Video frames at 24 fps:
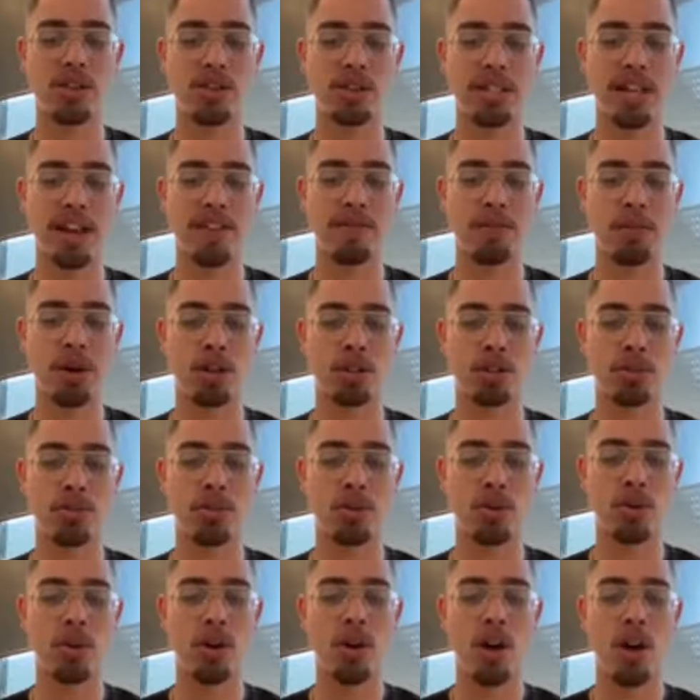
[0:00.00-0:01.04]
notice, I have
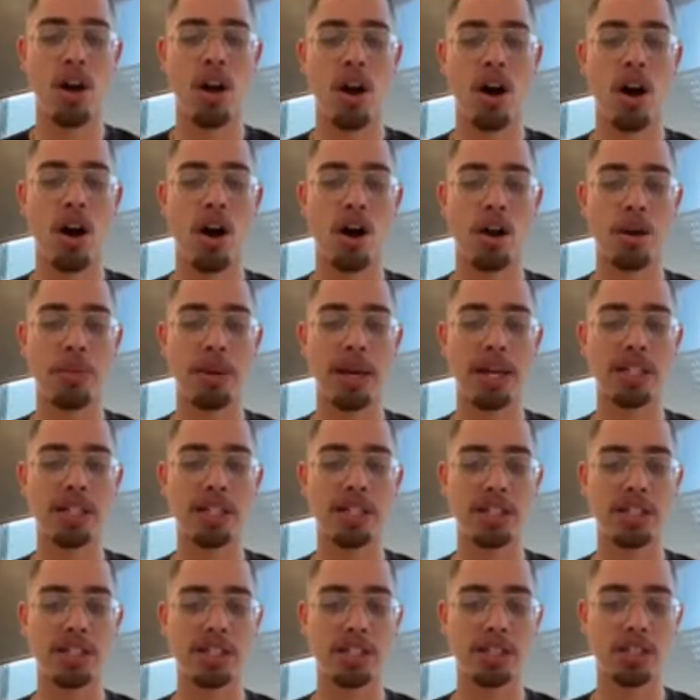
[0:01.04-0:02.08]
multiple
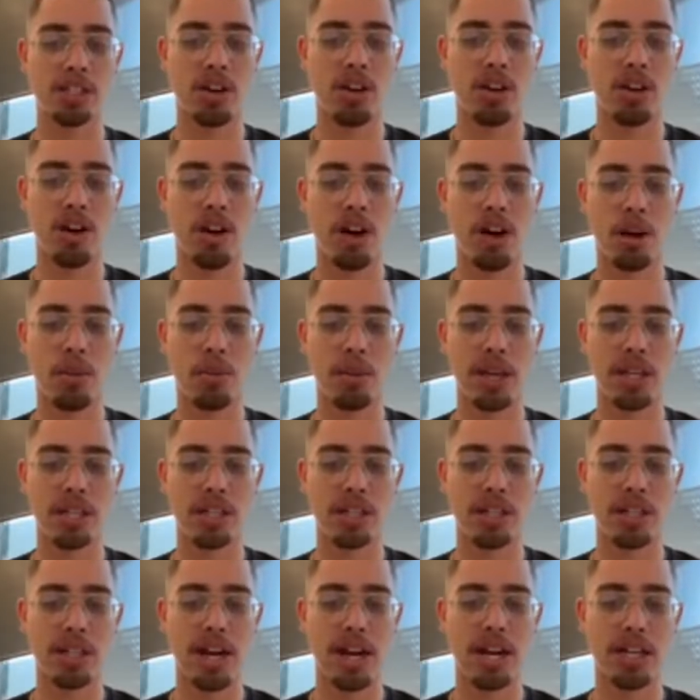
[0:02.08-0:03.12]
automations. This current
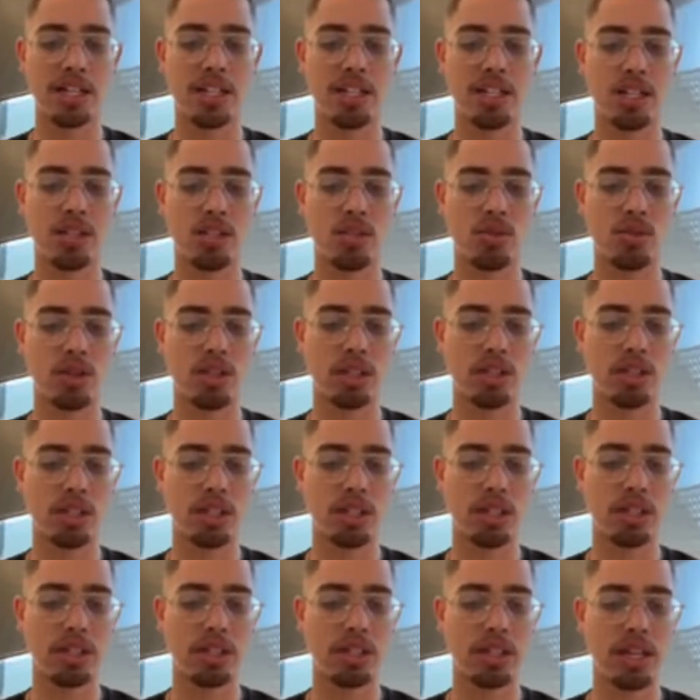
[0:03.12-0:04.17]
automation that I just
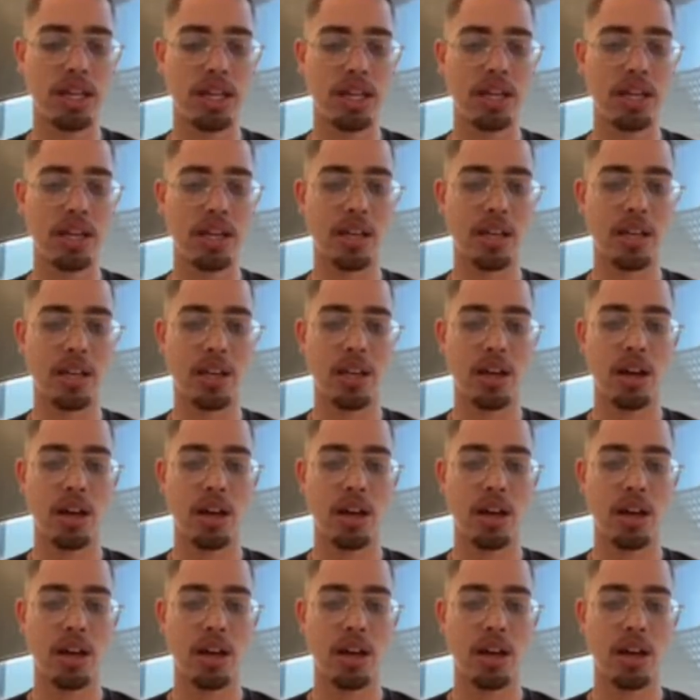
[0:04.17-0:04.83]
recently did